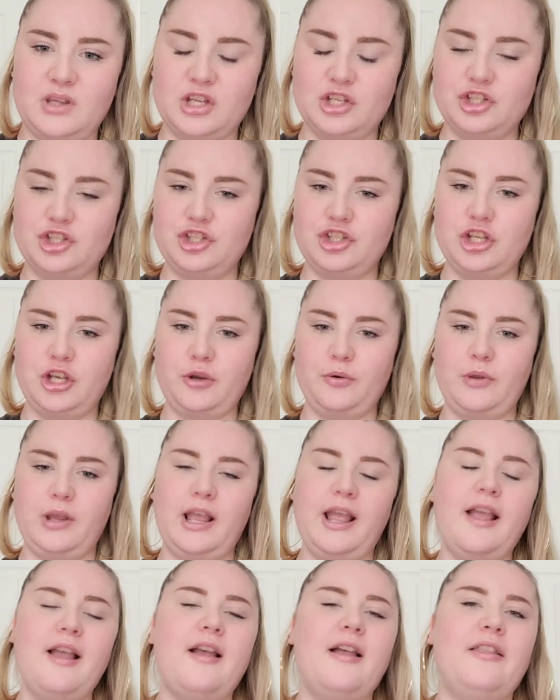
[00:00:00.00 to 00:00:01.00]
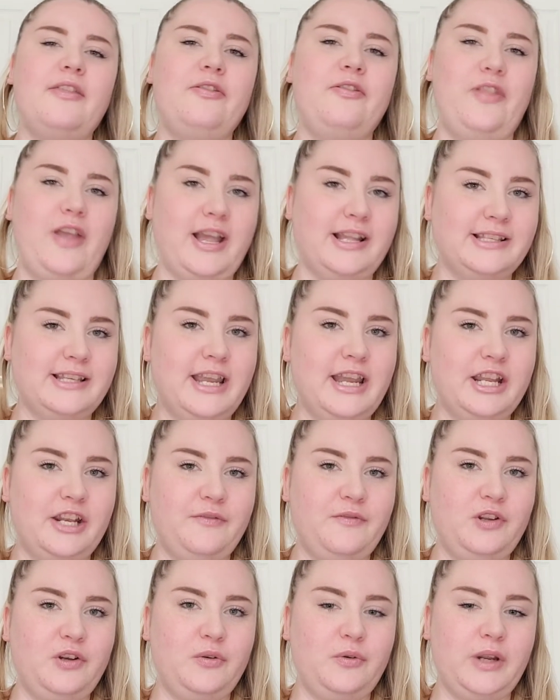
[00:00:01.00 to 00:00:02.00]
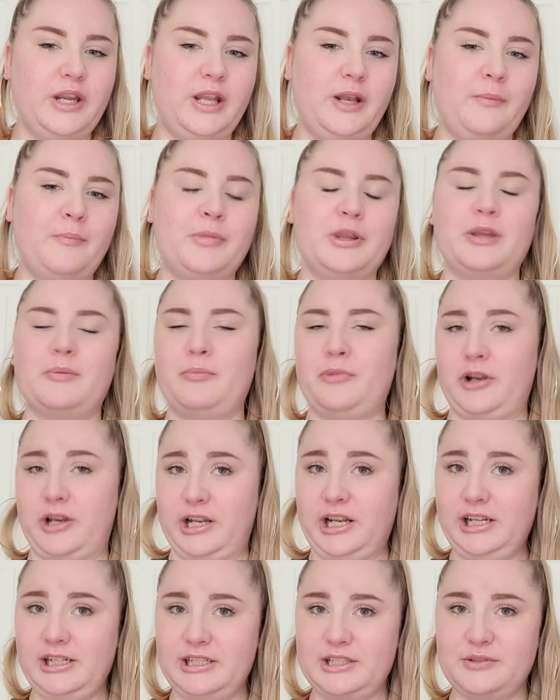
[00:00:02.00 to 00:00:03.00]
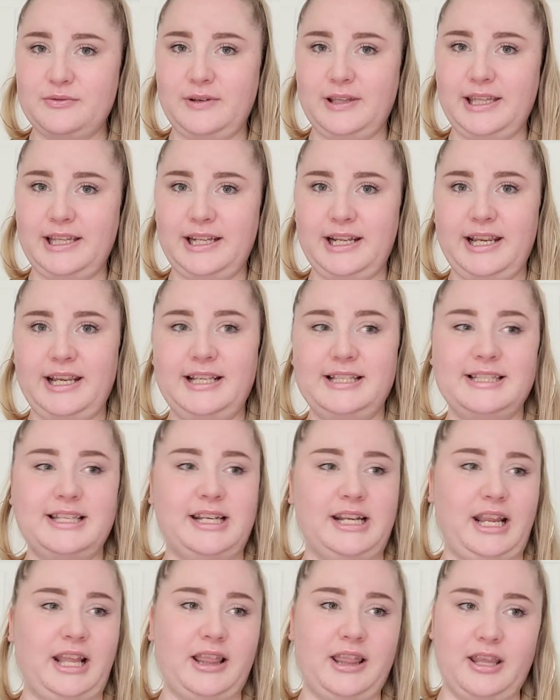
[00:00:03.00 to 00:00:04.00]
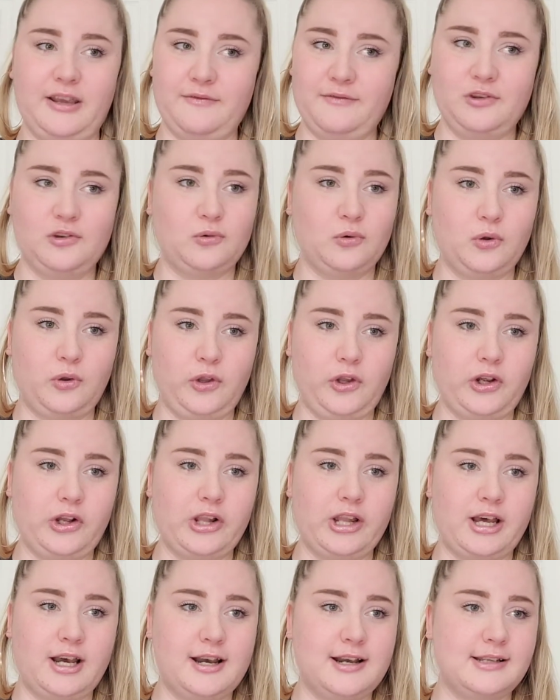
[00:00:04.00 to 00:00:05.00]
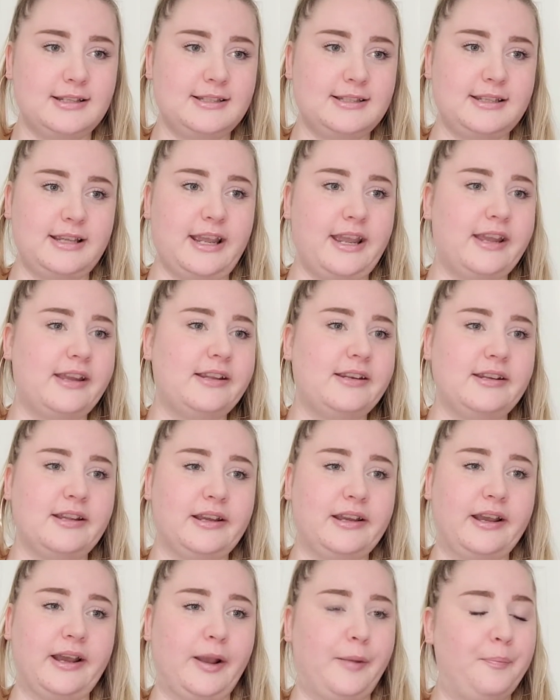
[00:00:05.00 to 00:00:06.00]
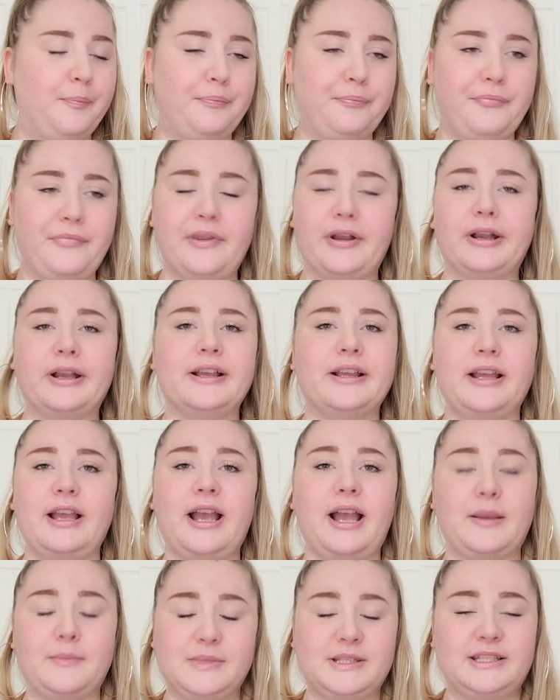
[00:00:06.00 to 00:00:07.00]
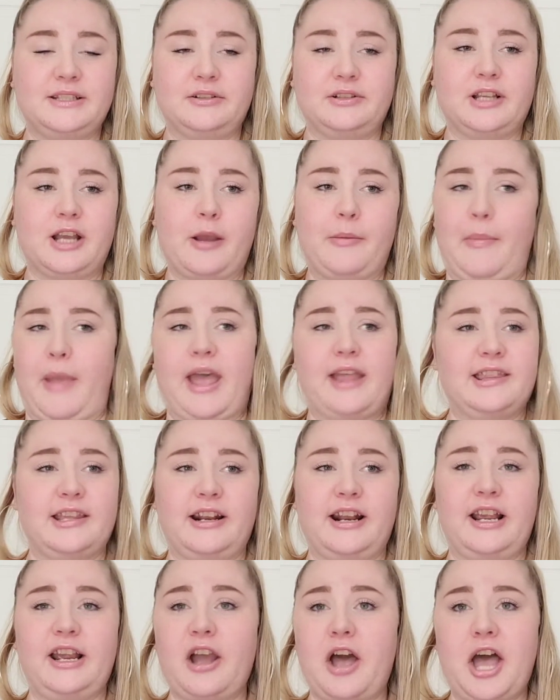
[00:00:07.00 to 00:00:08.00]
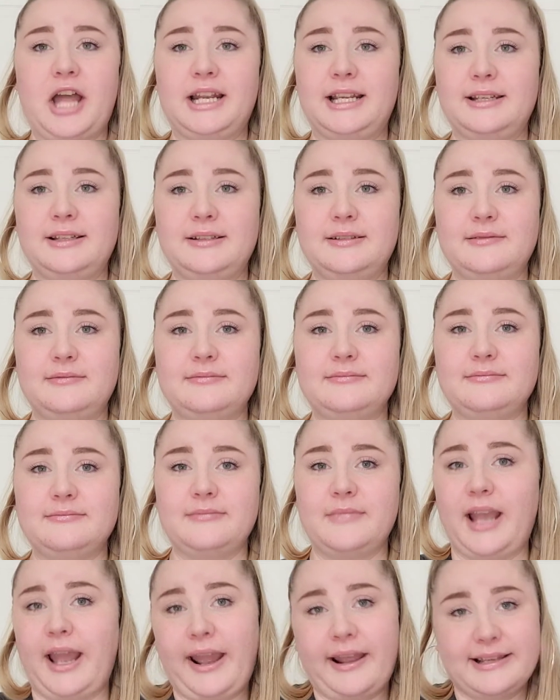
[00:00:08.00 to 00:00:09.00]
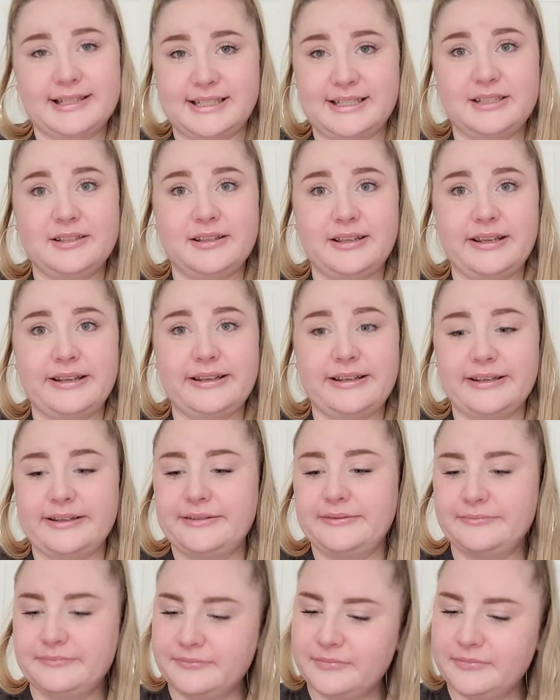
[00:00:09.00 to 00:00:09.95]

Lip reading: So that's kind of annoying, but the product is really nice and I love the roller gloss, and I'm still not mad that I got it. I still like it.